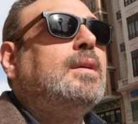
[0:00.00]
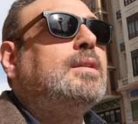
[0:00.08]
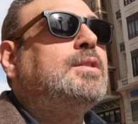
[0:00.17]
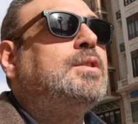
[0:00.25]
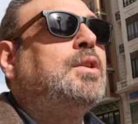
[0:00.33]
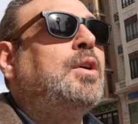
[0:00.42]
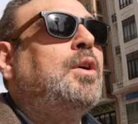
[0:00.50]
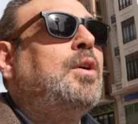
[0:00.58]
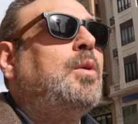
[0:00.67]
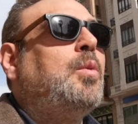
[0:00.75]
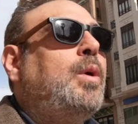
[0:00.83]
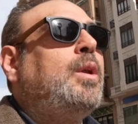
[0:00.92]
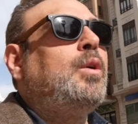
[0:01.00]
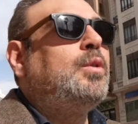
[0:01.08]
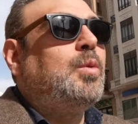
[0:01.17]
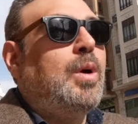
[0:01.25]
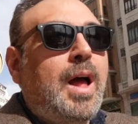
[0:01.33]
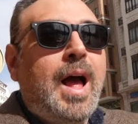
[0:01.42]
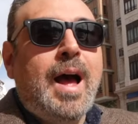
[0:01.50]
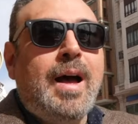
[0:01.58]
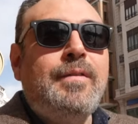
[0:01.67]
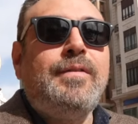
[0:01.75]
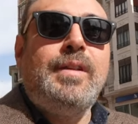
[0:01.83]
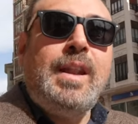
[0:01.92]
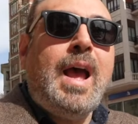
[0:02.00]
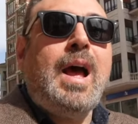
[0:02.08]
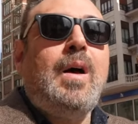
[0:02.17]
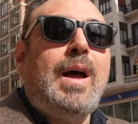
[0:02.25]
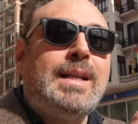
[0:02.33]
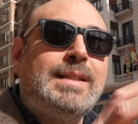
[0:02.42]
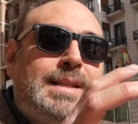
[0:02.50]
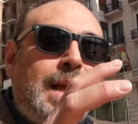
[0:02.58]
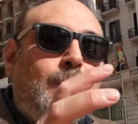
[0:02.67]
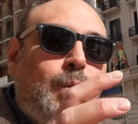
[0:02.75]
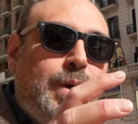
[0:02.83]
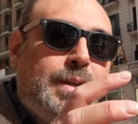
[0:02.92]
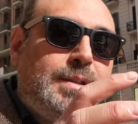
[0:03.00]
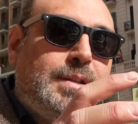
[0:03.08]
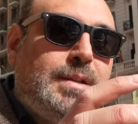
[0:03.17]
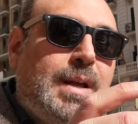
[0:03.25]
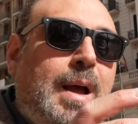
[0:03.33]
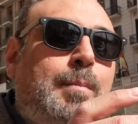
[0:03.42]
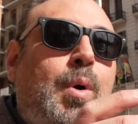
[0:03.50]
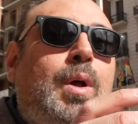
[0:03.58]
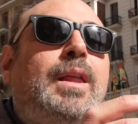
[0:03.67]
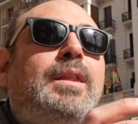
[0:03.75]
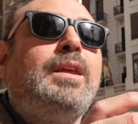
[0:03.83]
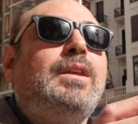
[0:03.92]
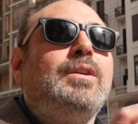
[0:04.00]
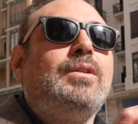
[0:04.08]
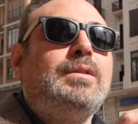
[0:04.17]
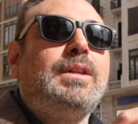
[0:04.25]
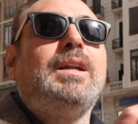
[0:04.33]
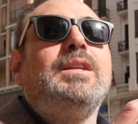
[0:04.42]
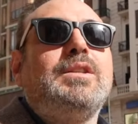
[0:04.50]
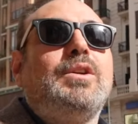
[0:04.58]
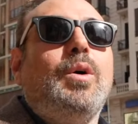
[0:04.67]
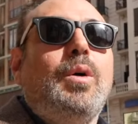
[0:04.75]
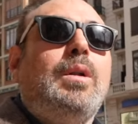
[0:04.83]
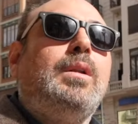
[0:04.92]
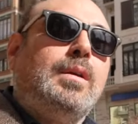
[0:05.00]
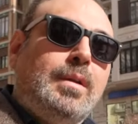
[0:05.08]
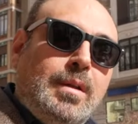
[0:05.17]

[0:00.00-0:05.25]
So we're going to have now a sandwich, a bocadillo, that is called